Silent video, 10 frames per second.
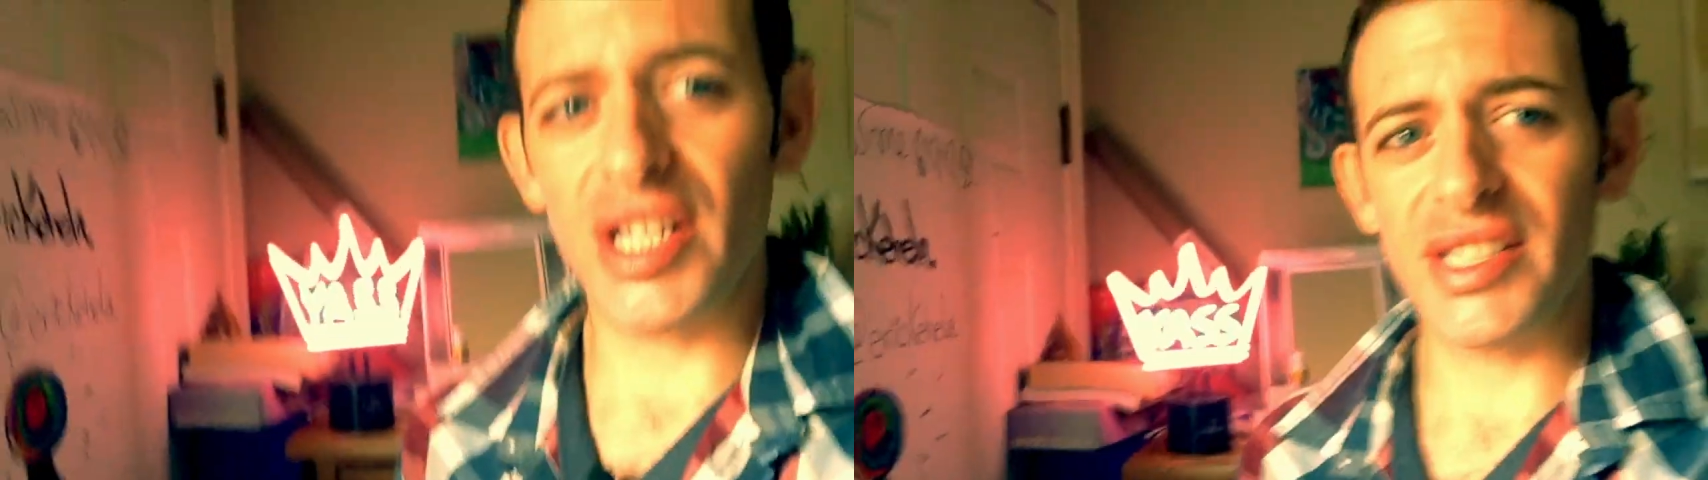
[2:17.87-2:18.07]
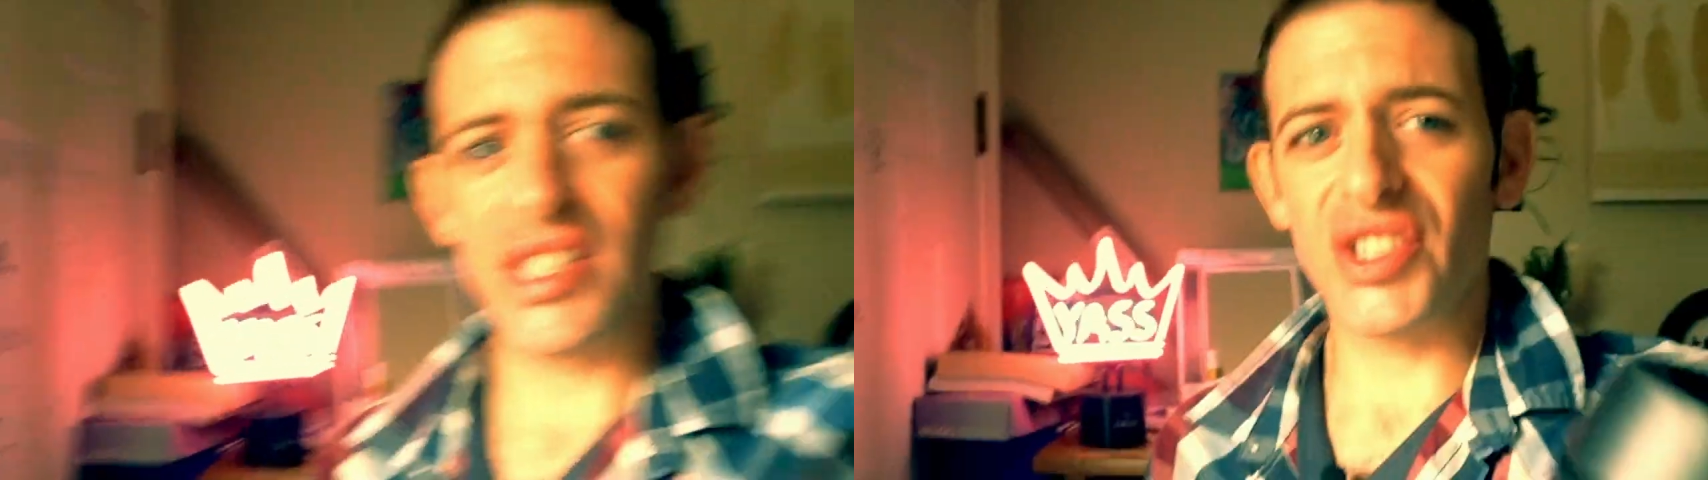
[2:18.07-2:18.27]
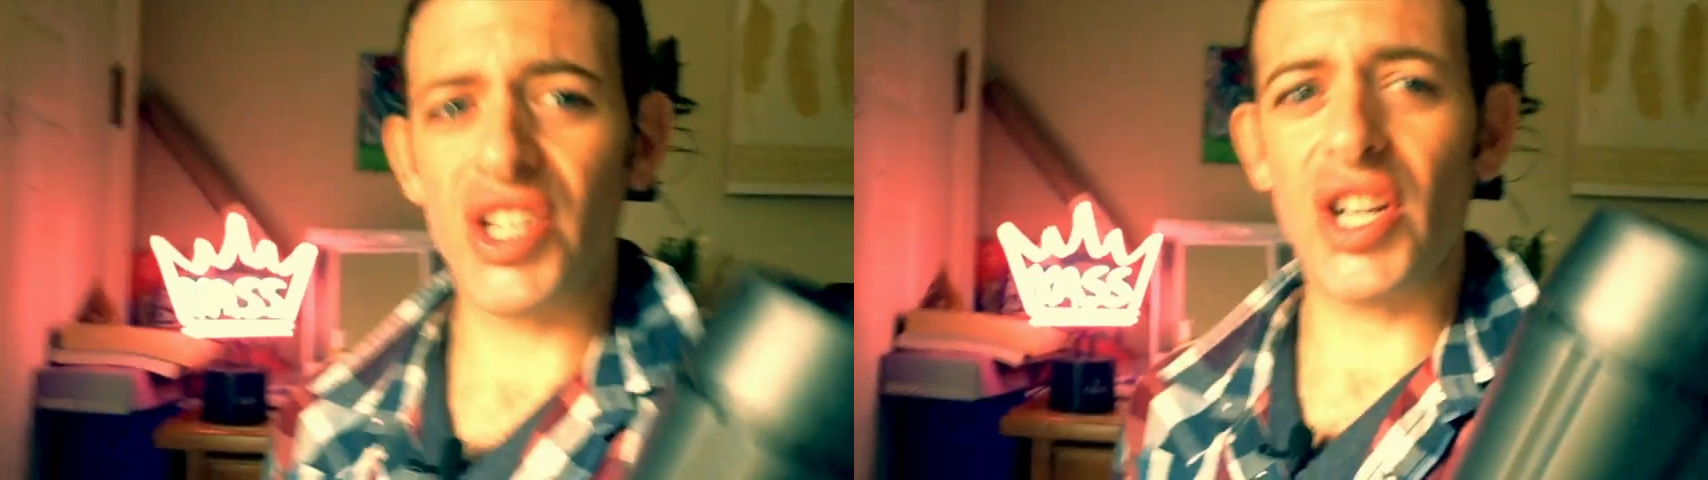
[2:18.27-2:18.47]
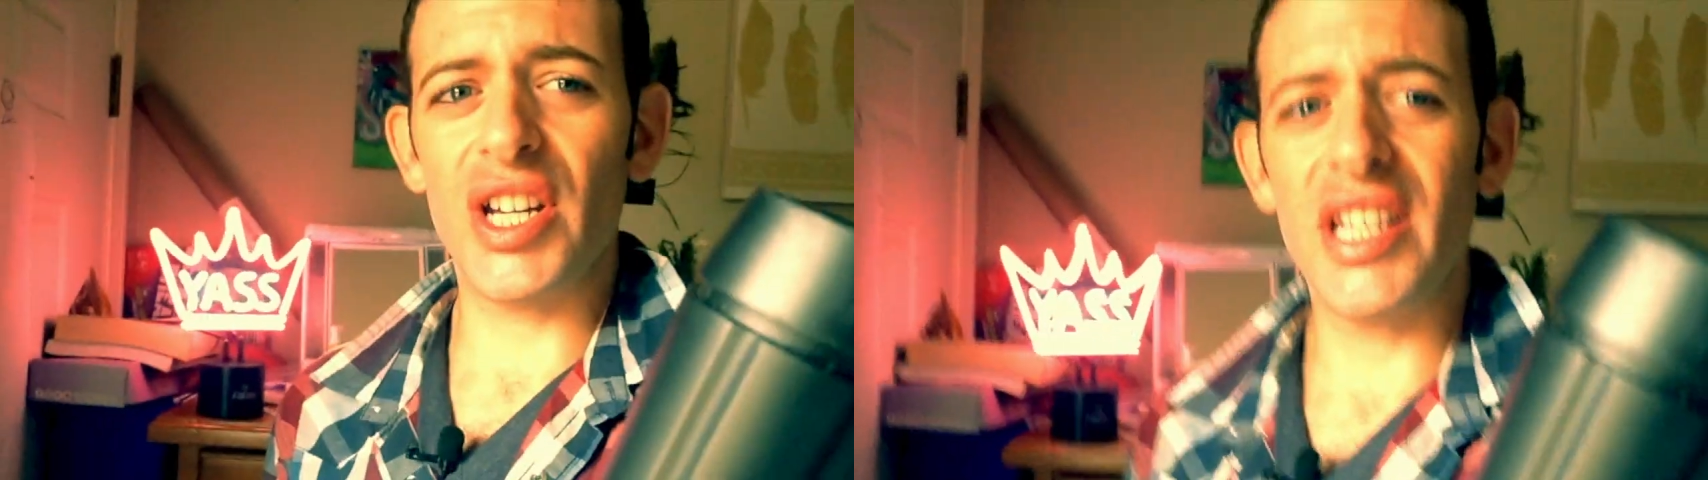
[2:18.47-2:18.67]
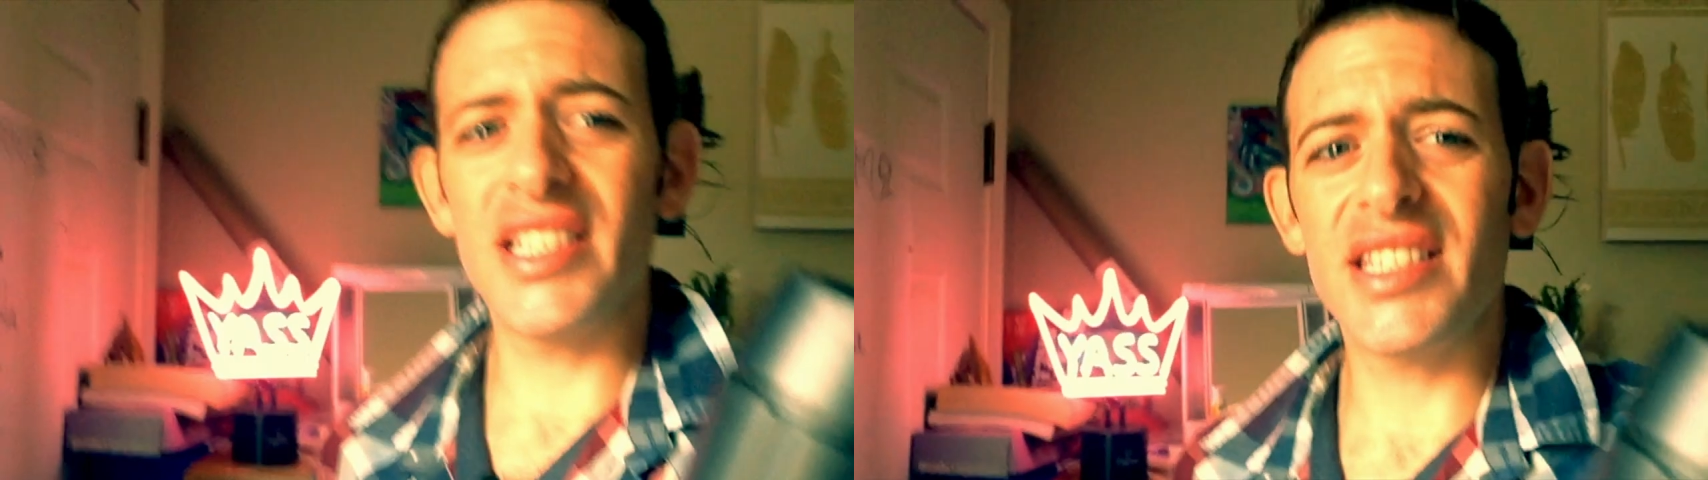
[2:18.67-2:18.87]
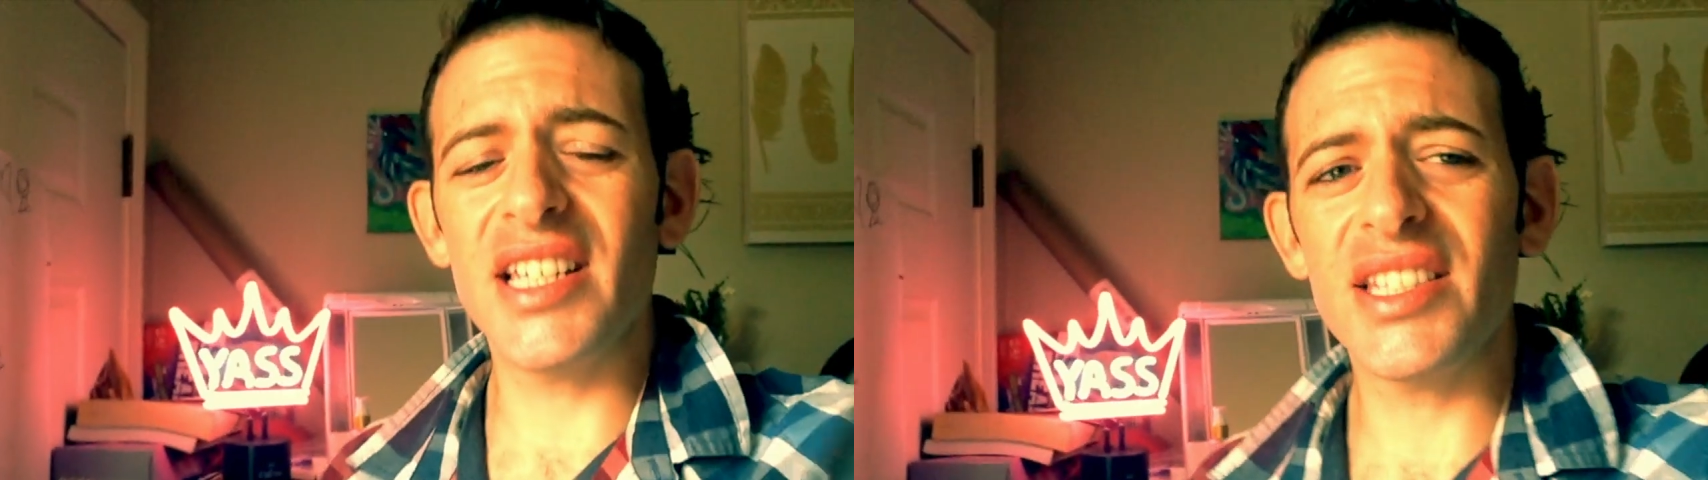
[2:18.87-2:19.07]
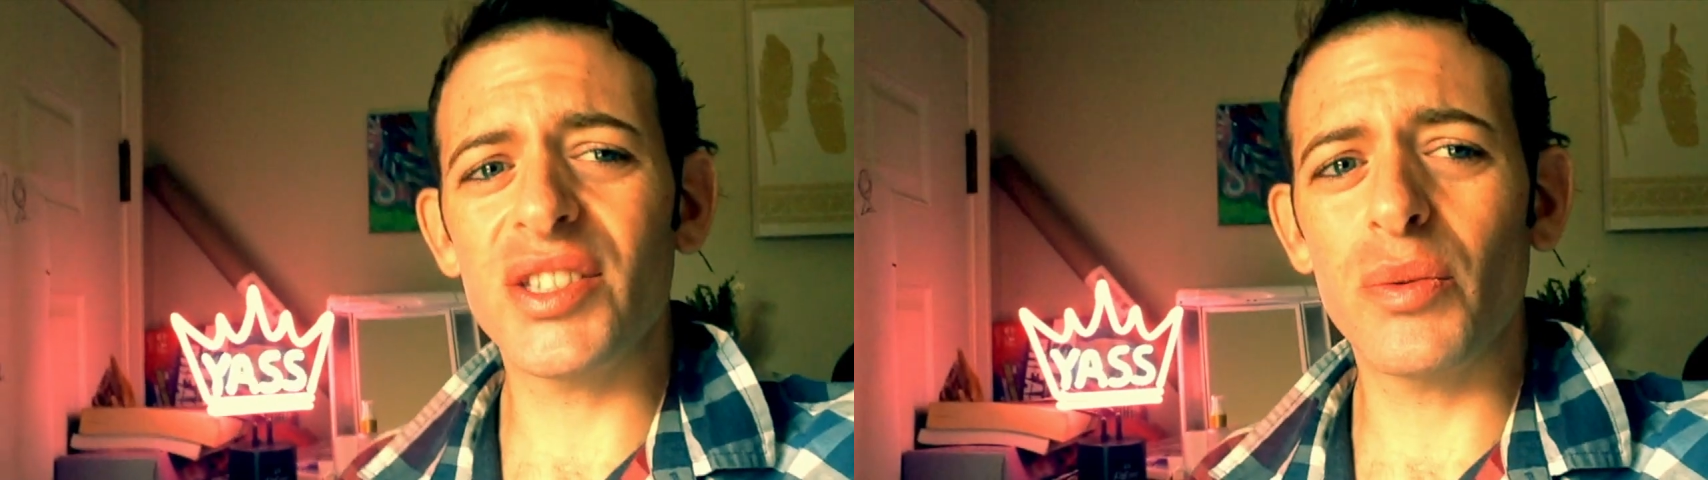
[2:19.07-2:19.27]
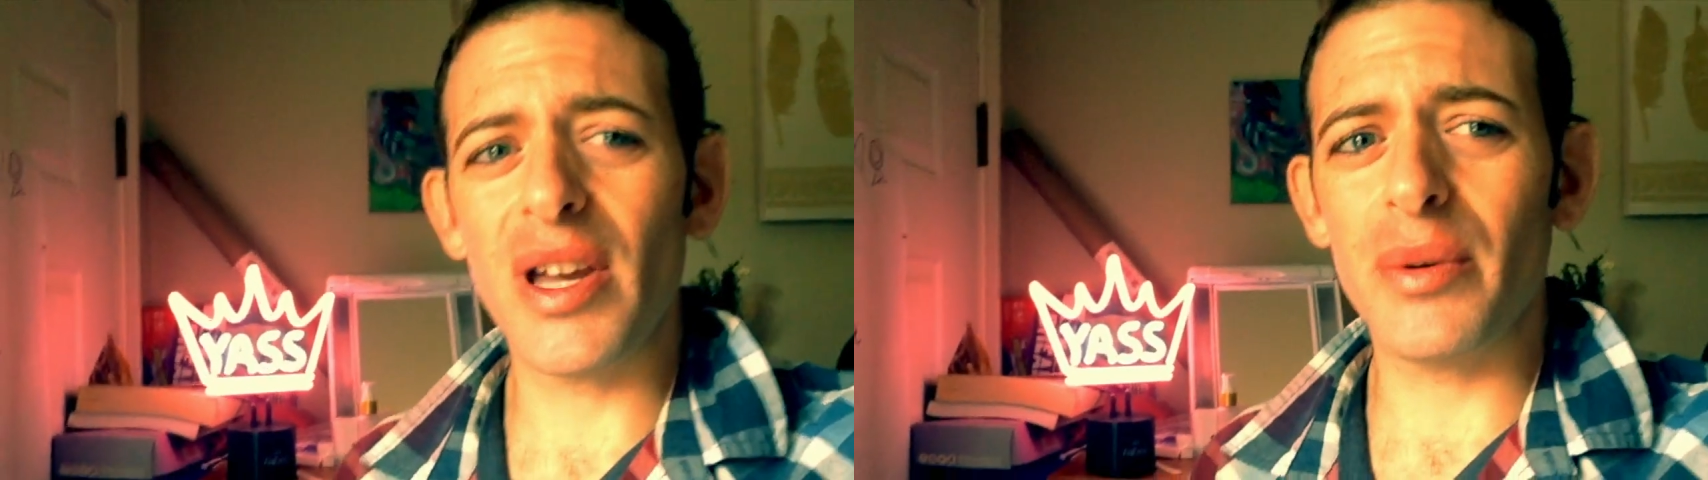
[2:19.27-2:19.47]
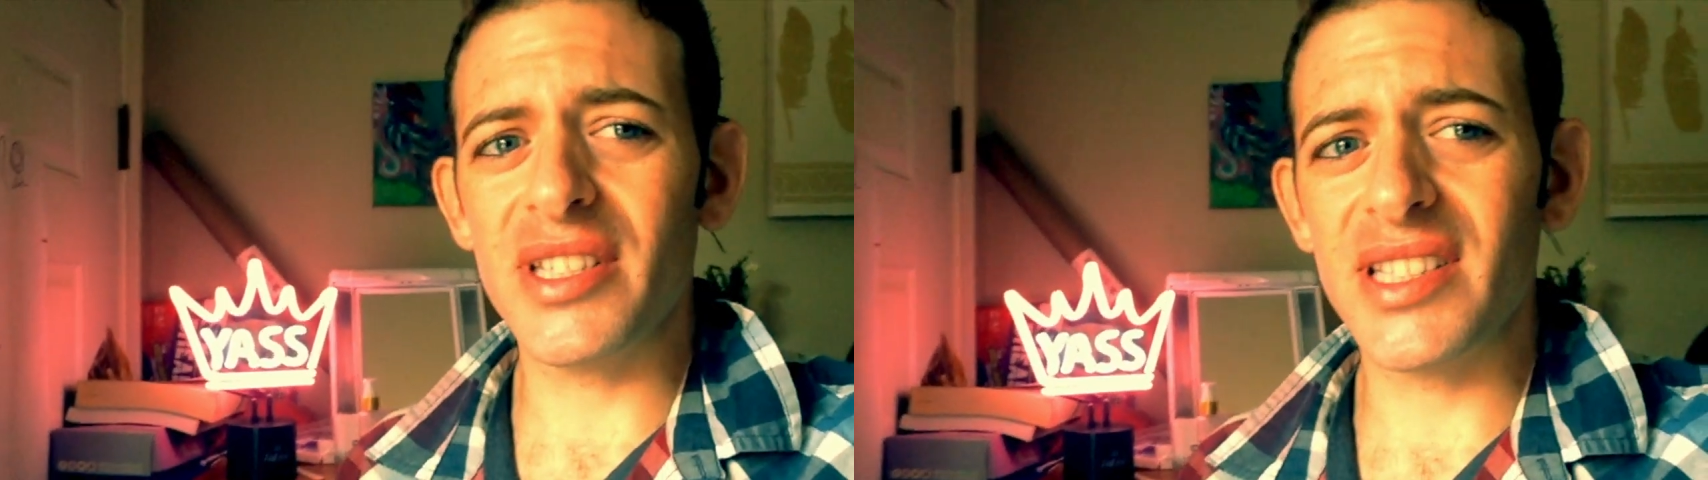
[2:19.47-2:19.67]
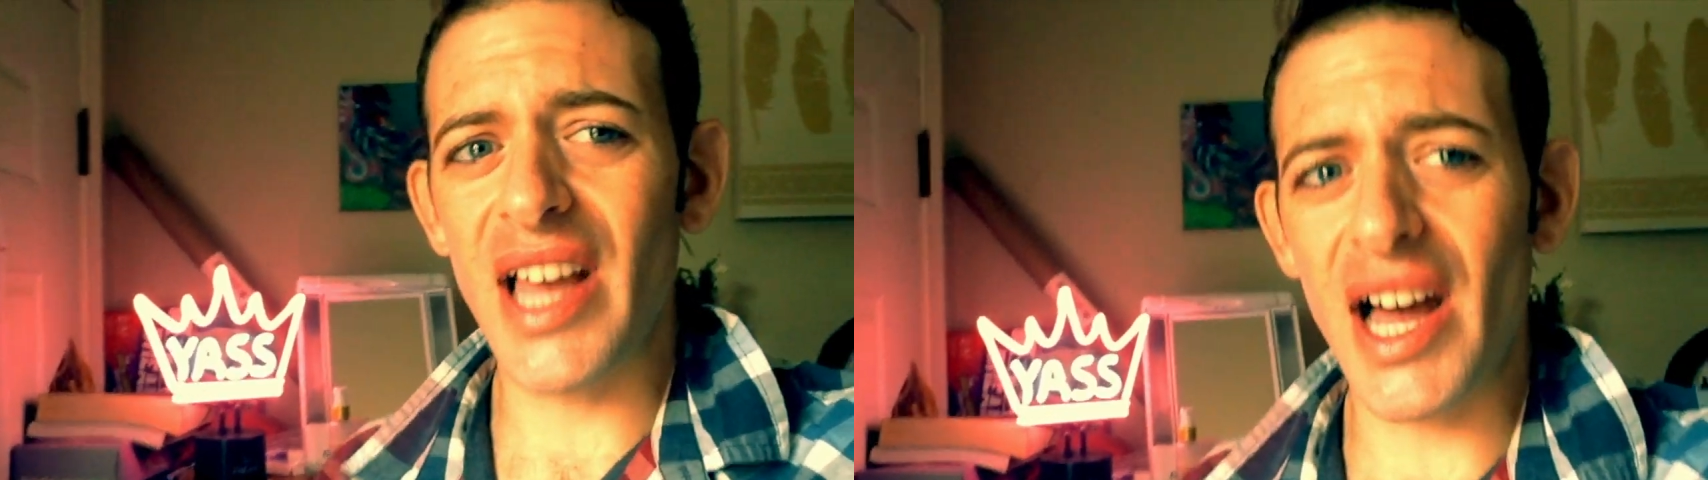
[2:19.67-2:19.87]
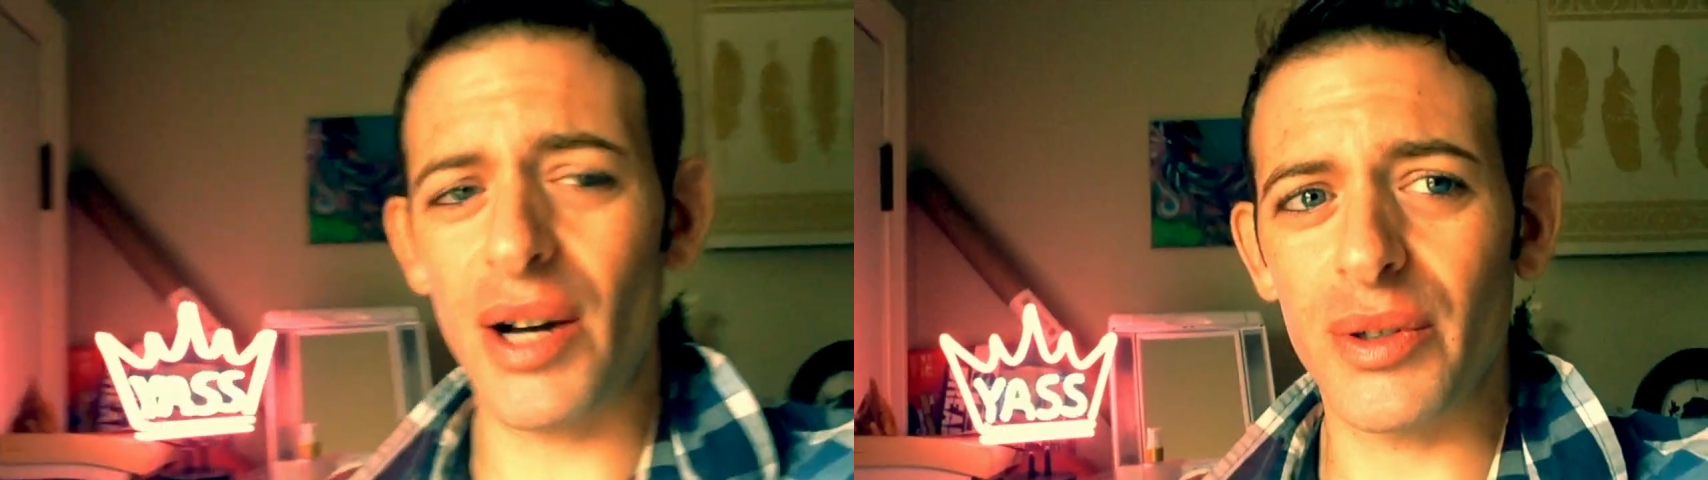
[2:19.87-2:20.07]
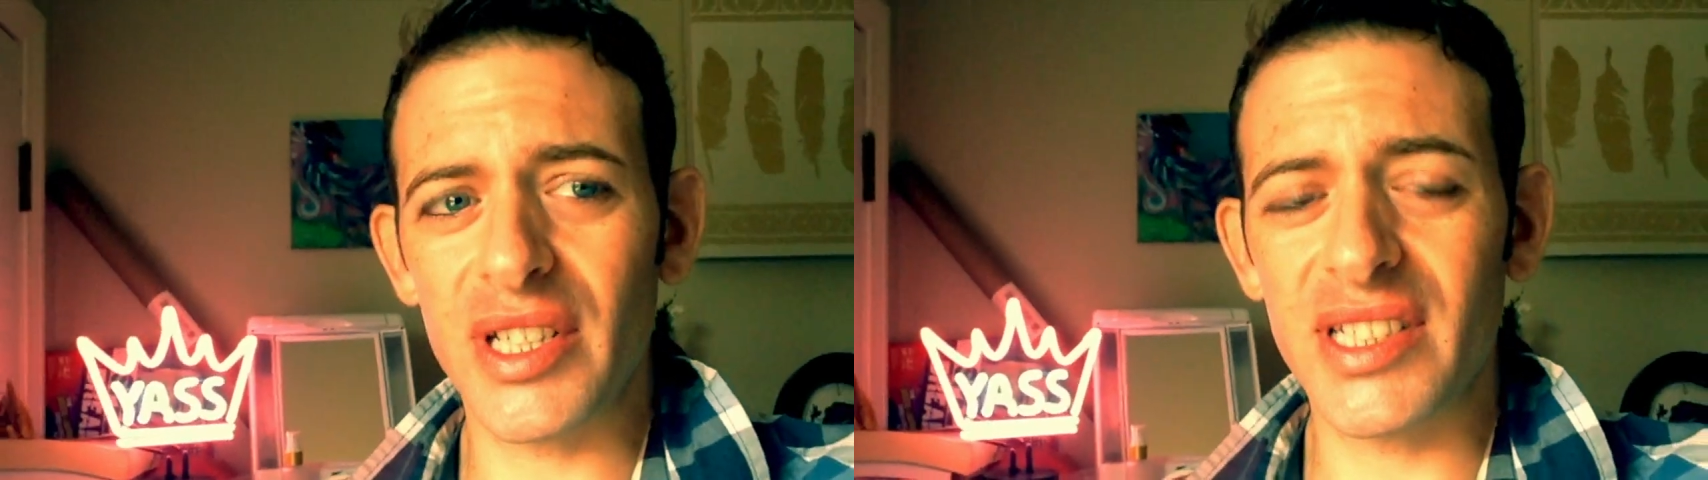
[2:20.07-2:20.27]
Is this good? Is this the way we sound?